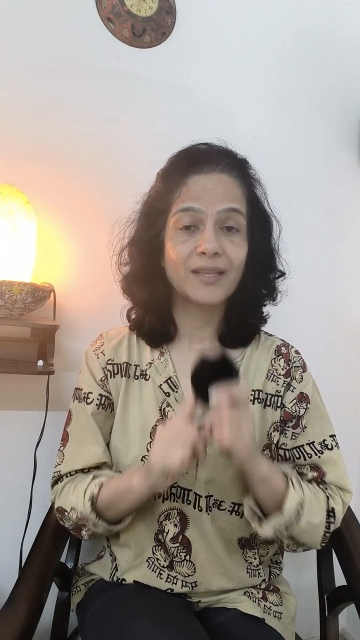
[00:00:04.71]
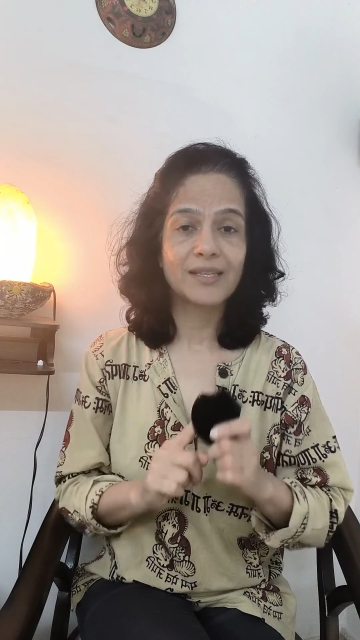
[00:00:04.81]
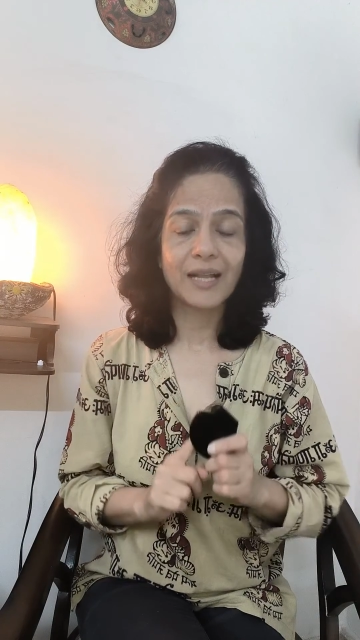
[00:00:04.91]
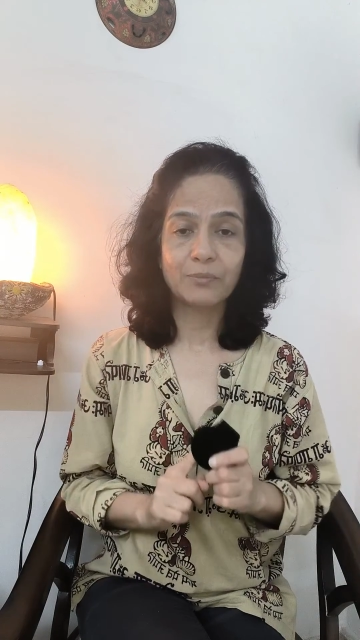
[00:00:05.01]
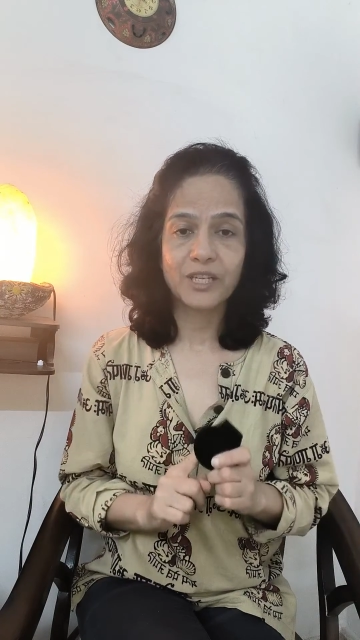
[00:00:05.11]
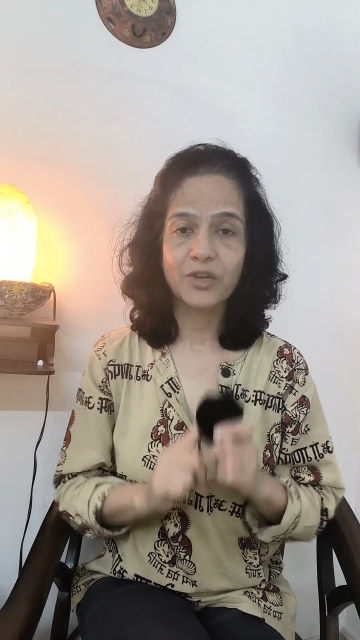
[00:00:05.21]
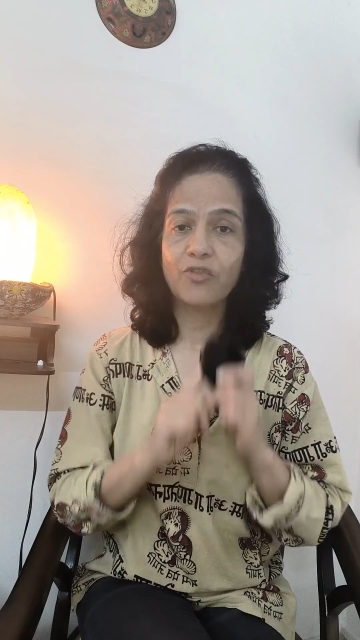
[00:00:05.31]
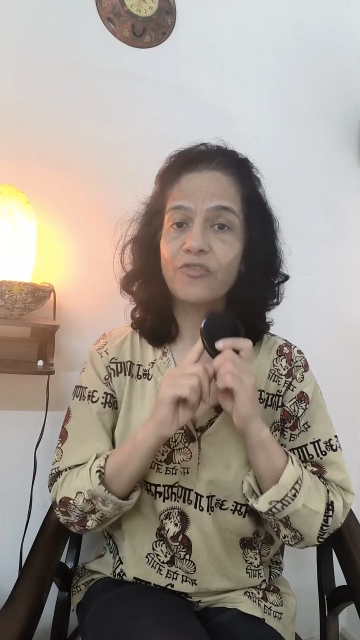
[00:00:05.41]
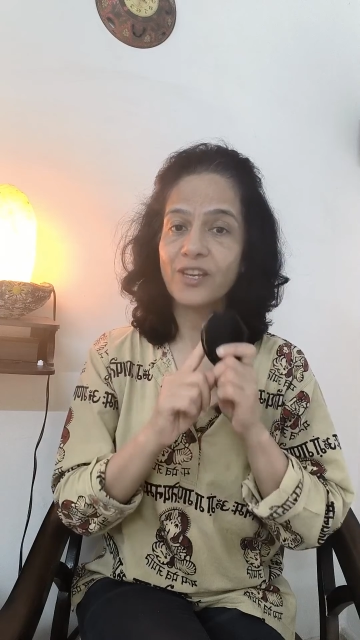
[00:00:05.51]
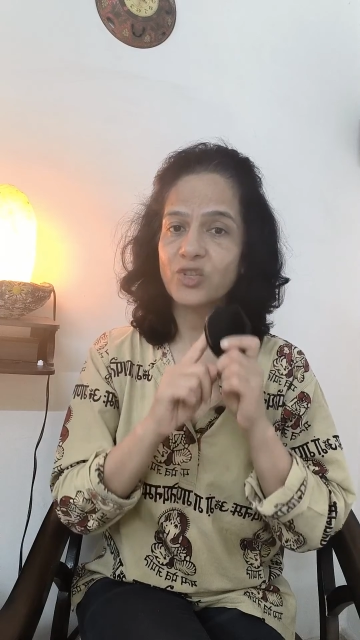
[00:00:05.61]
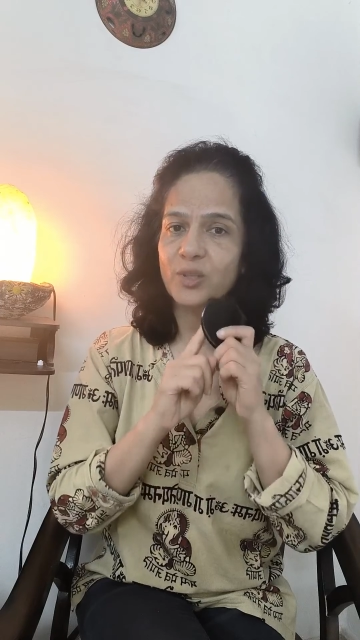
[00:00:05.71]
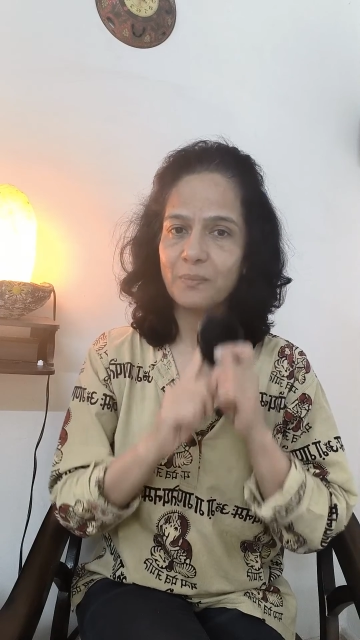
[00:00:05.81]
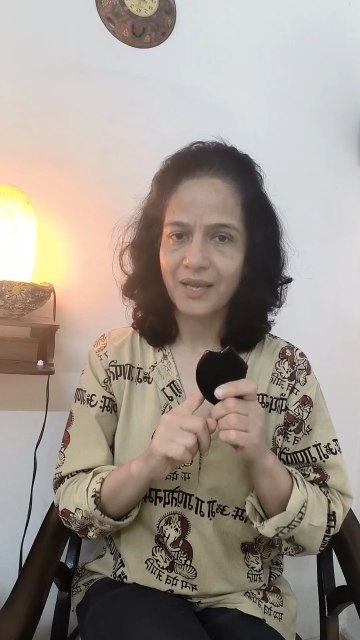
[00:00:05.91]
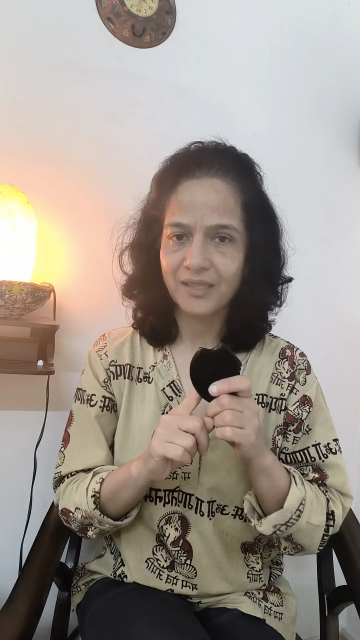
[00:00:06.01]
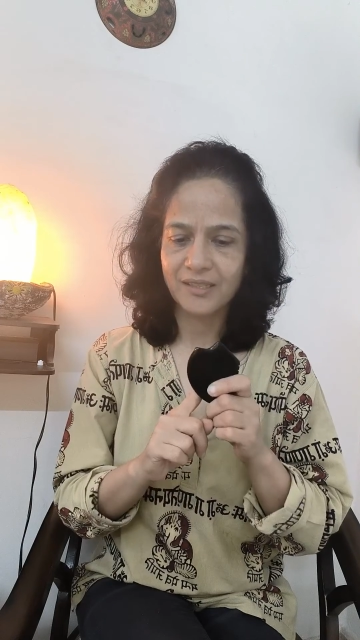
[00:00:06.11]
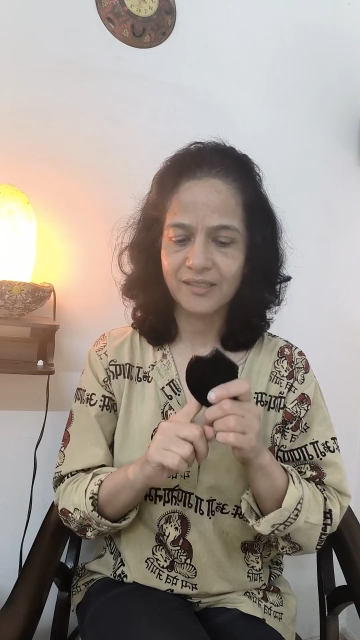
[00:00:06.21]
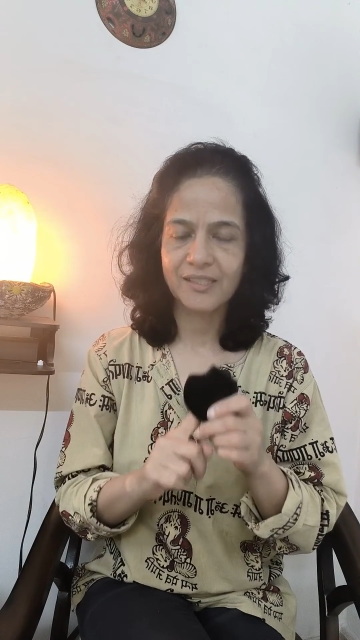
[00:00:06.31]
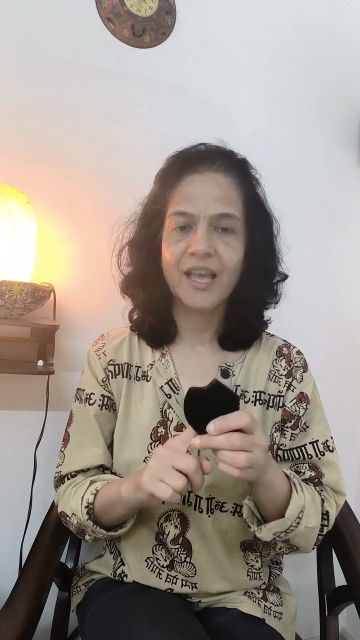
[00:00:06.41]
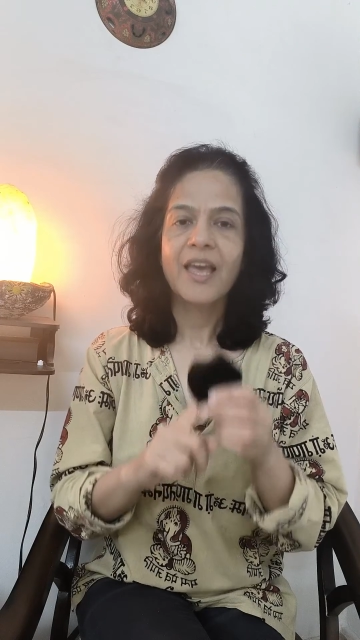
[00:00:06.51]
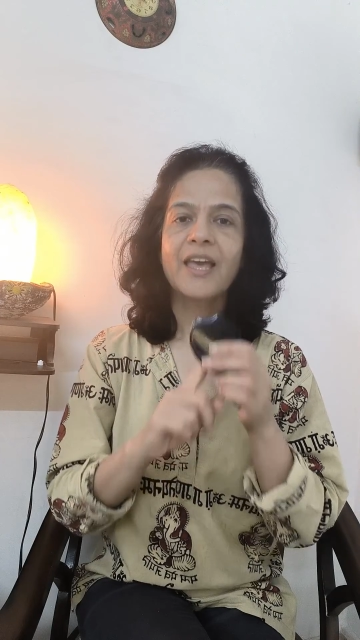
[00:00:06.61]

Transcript: and sculpting your facial muscles.